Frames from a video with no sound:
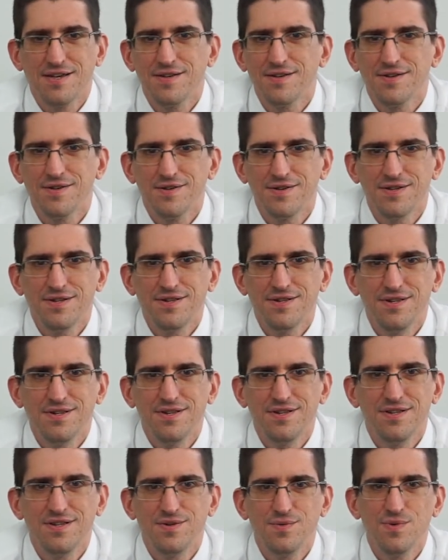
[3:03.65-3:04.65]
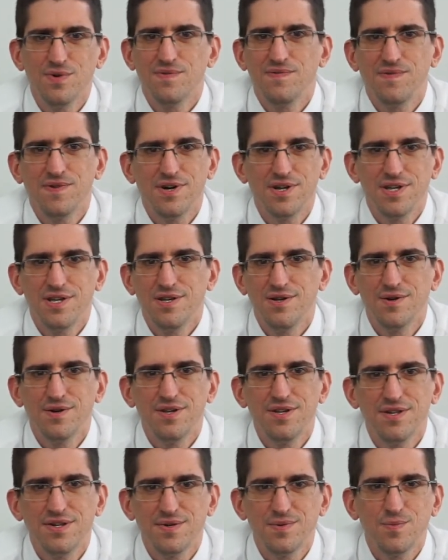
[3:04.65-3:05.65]
He's real funny, or
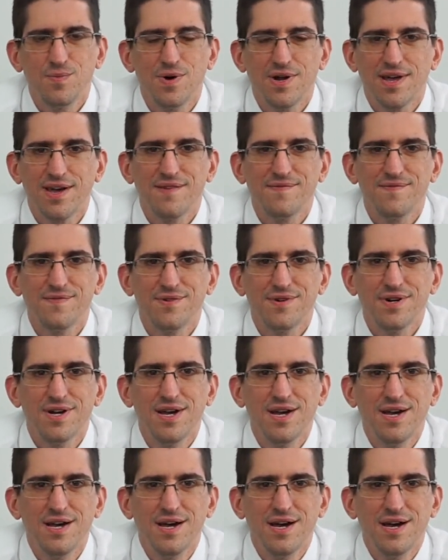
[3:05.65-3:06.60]
he's whatever.